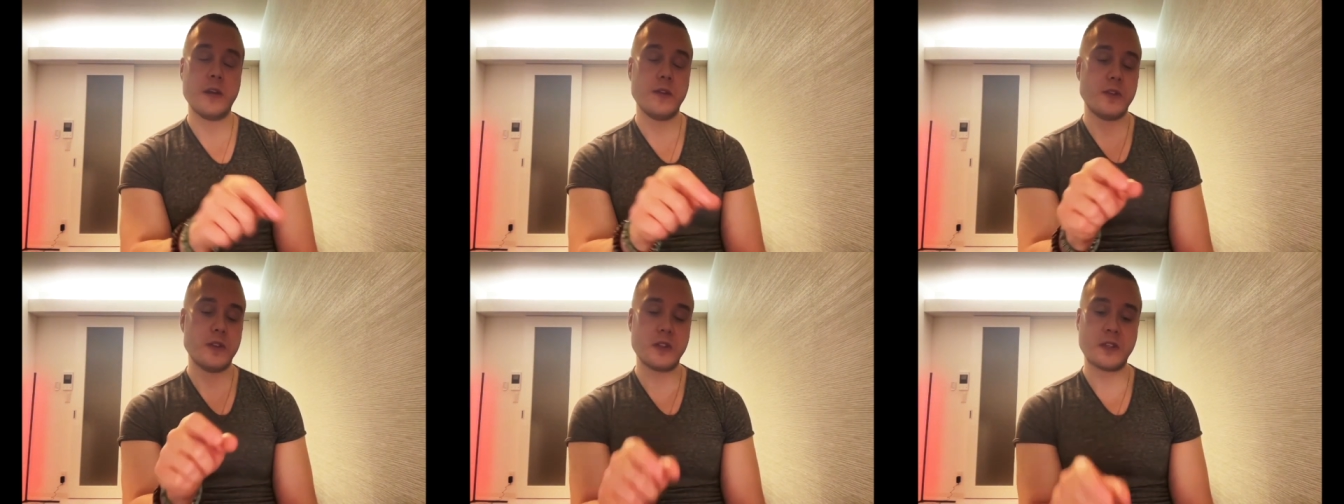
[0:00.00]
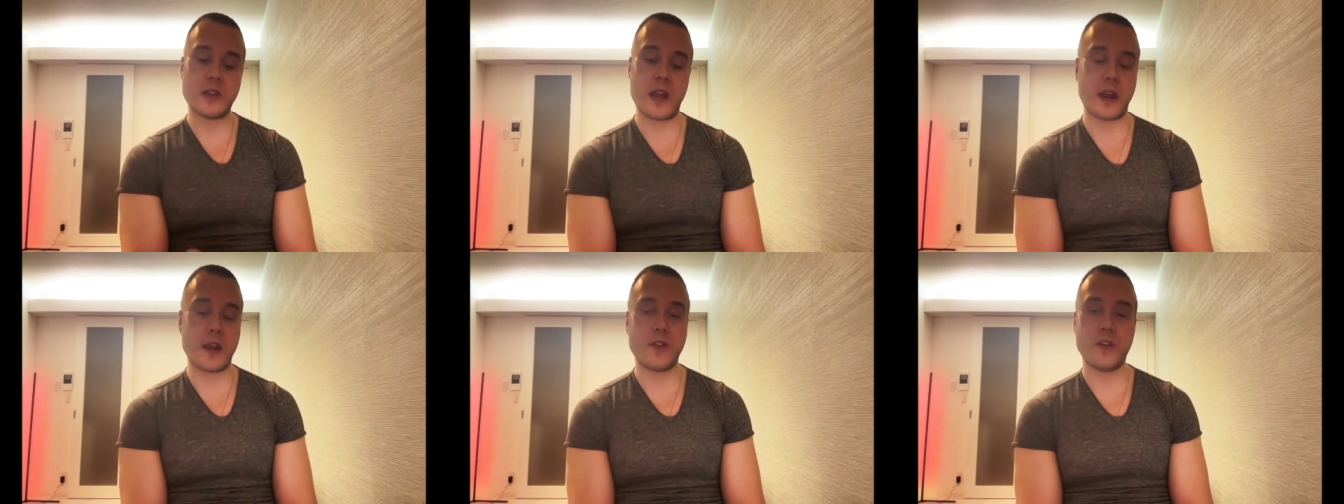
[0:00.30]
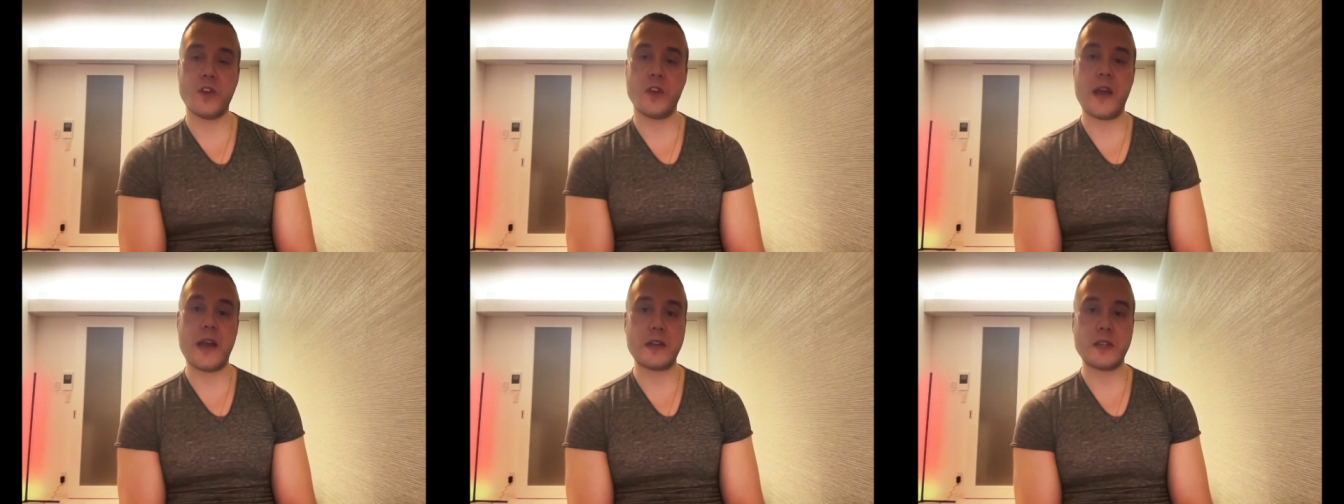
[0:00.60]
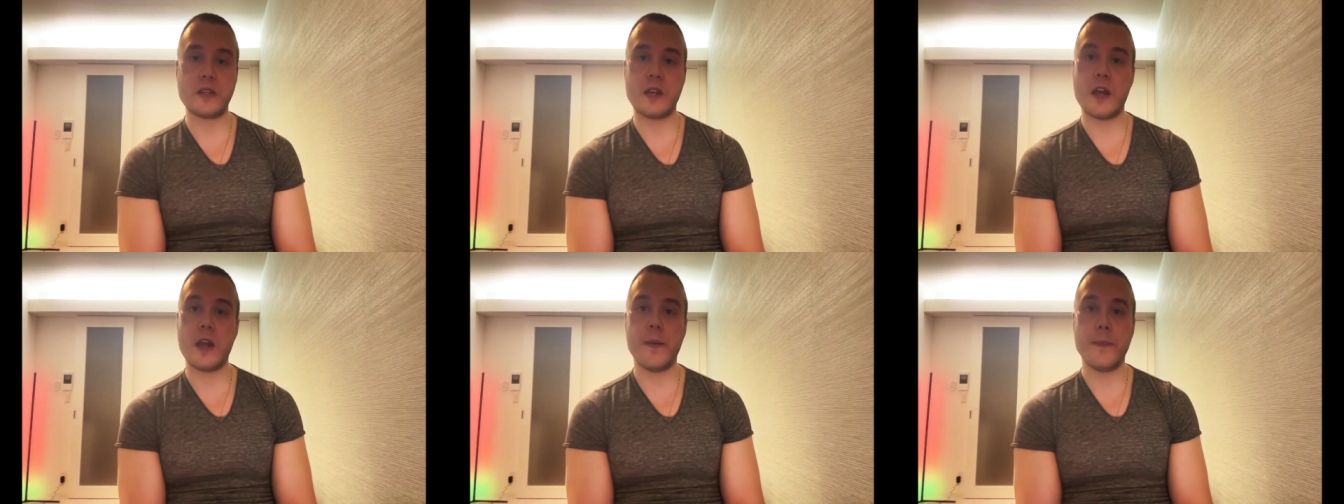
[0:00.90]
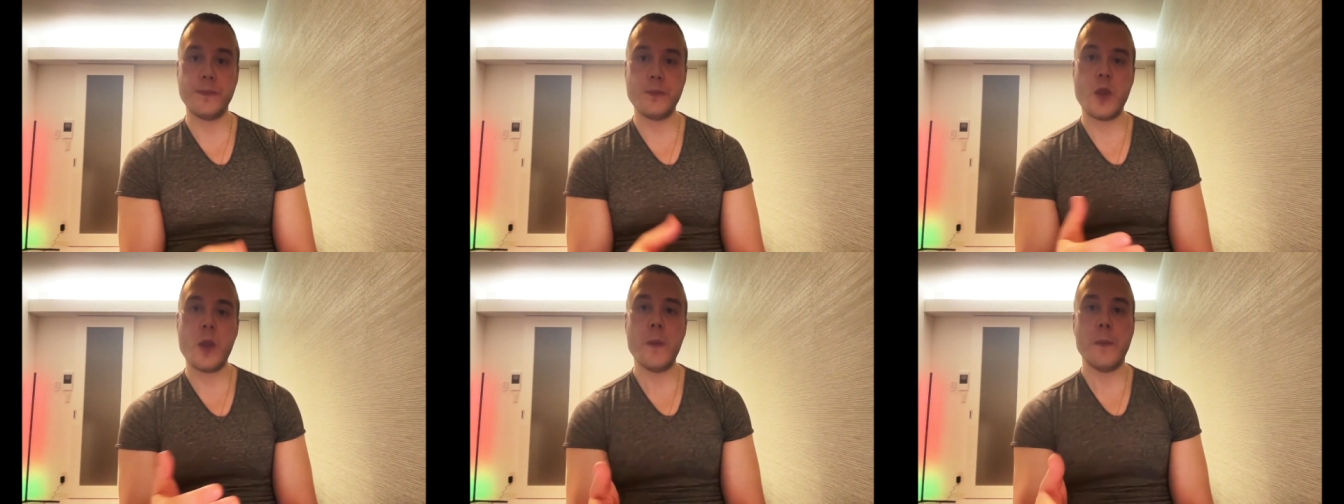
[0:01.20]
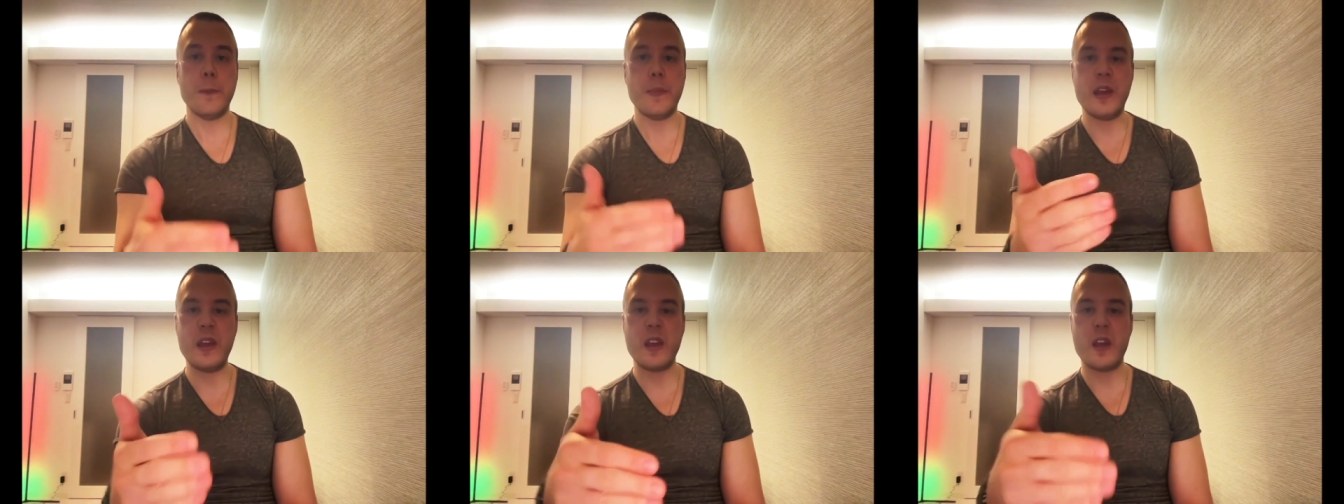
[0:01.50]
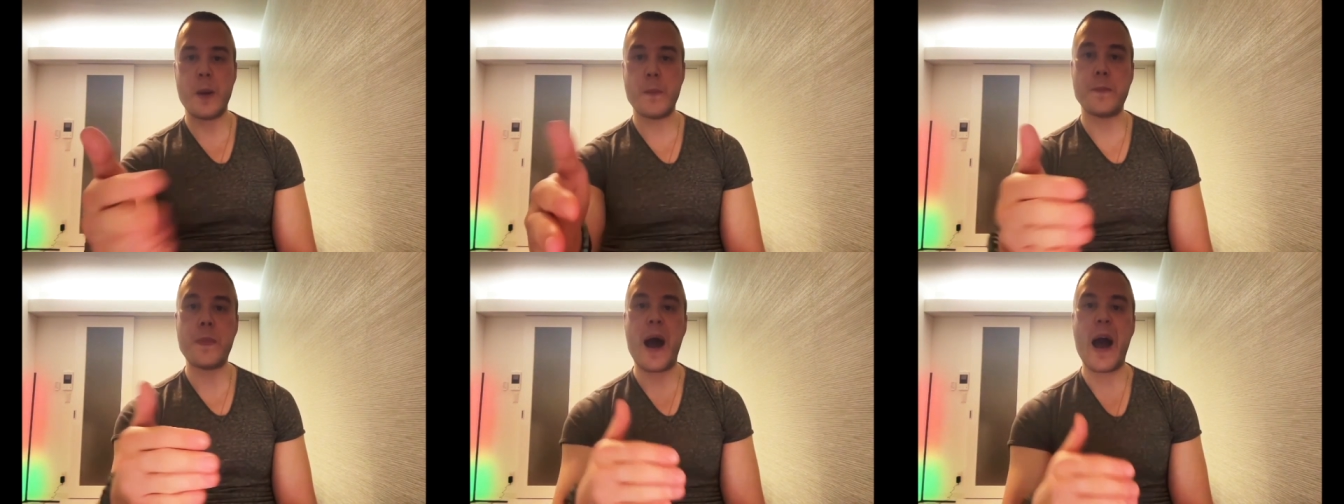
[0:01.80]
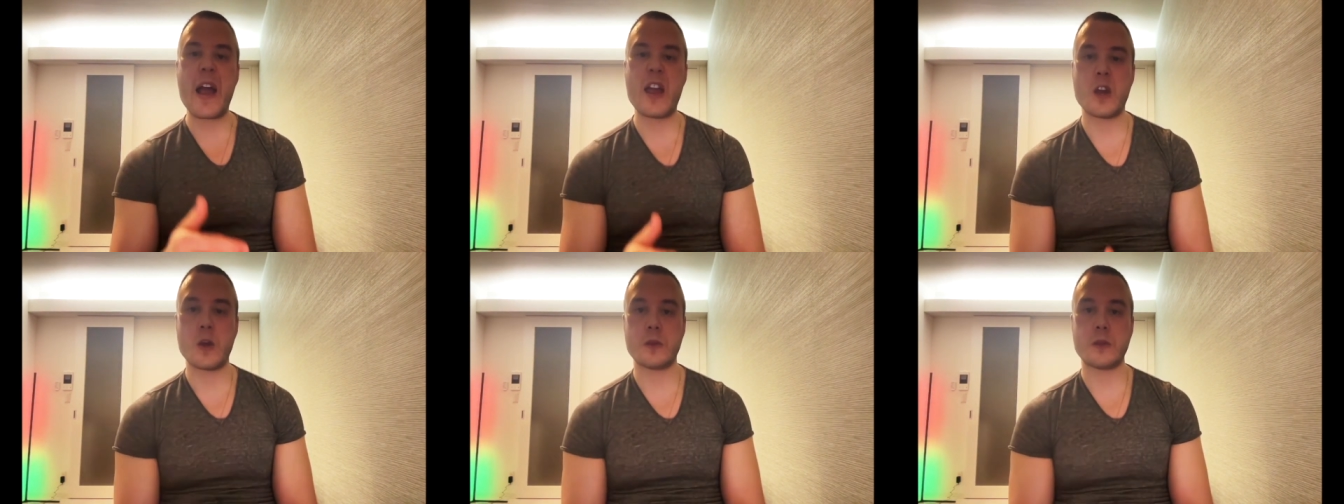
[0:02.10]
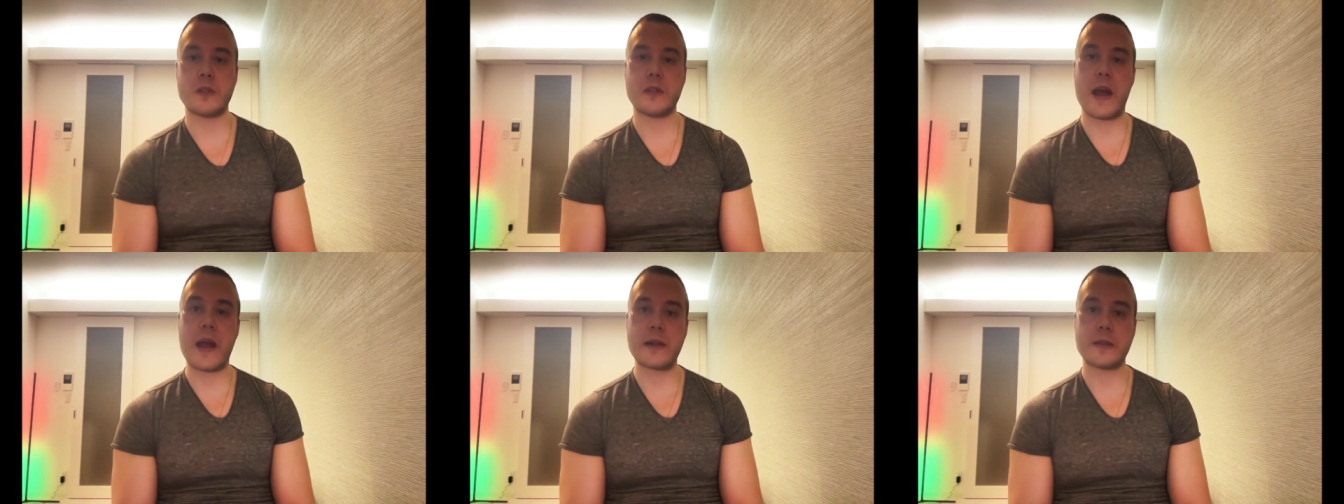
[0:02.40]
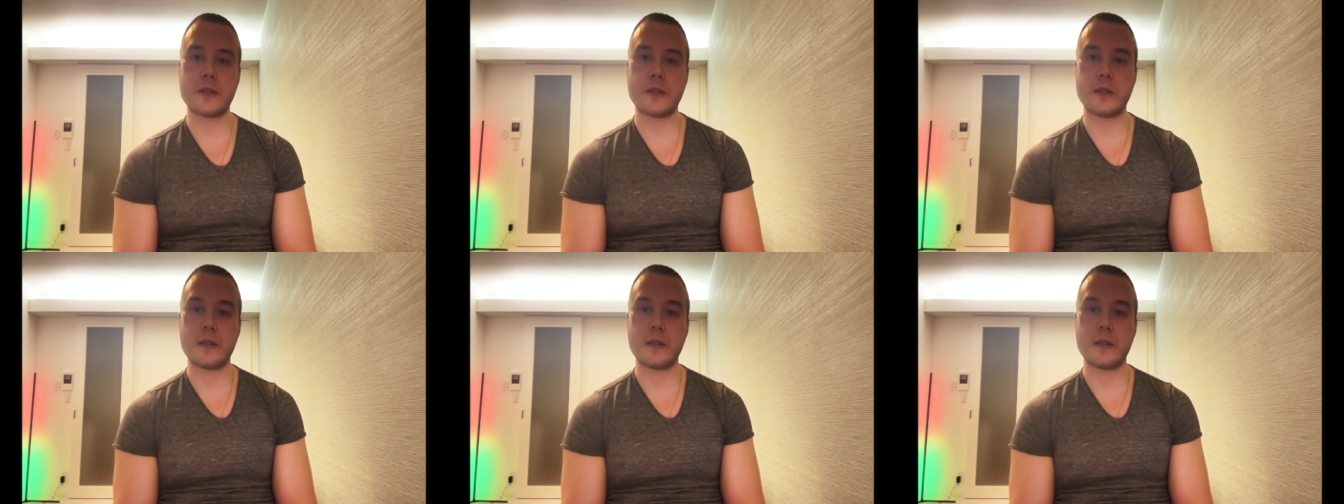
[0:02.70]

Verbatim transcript: the second to last day being a biostats